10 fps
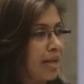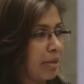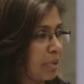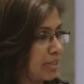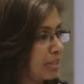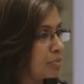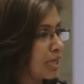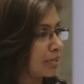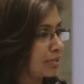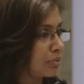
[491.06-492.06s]
and my team
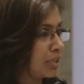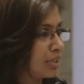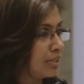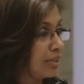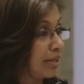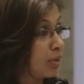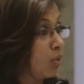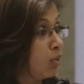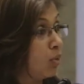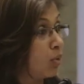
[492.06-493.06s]
started to read it, they're like,
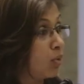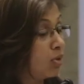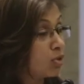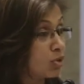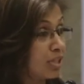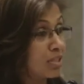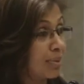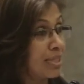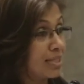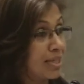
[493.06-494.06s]
oh, so this
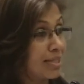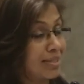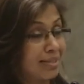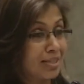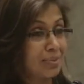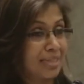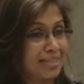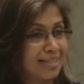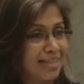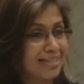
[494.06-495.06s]
one is this and this one
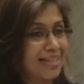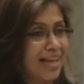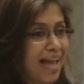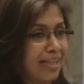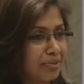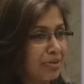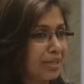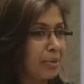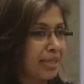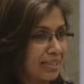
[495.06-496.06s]
is this. And they
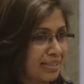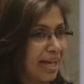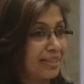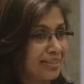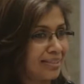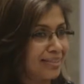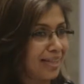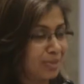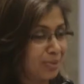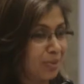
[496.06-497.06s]
felt quite excited
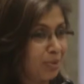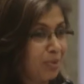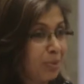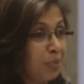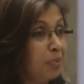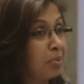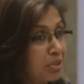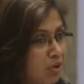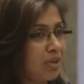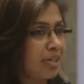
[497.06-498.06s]
that, we were
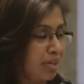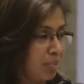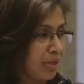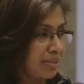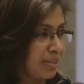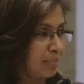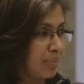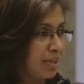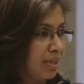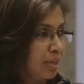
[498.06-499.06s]
talking about them.
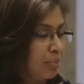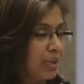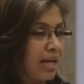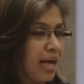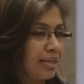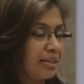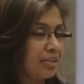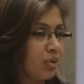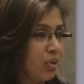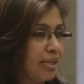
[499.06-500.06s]
But I
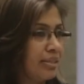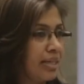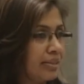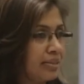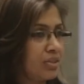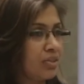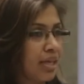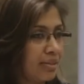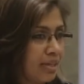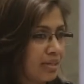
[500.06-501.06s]
think the whole intent is to get